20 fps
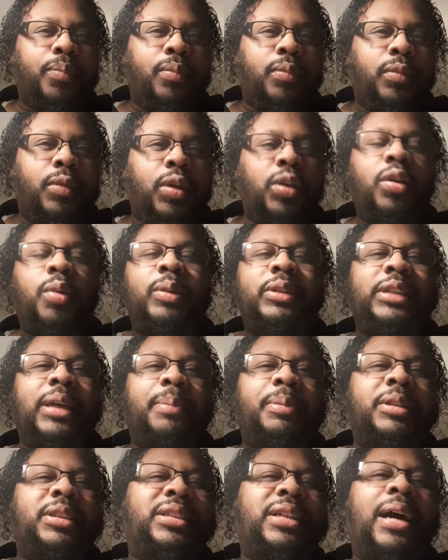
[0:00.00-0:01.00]
You know what type
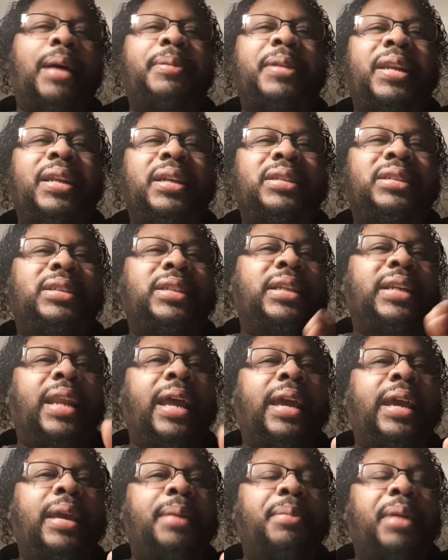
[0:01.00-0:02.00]
of job that is to
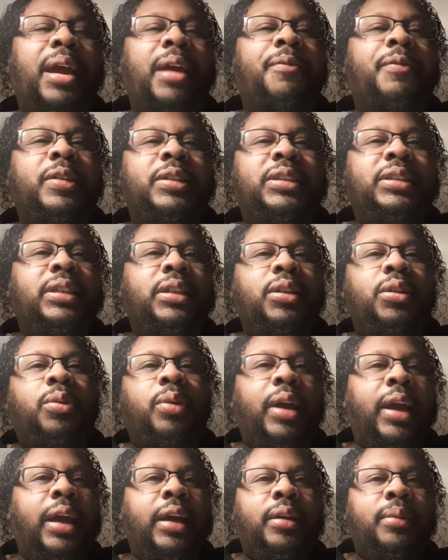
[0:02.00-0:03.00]
name every single
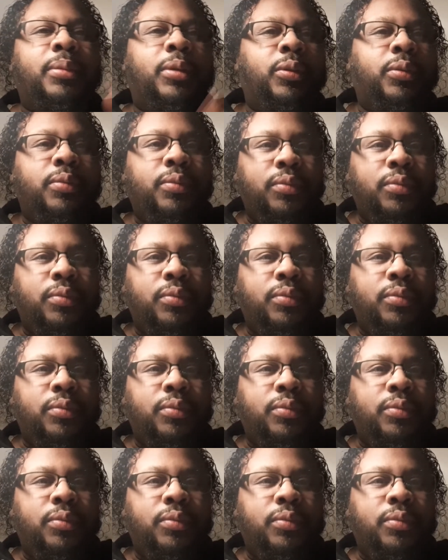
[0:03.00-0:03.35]
animal?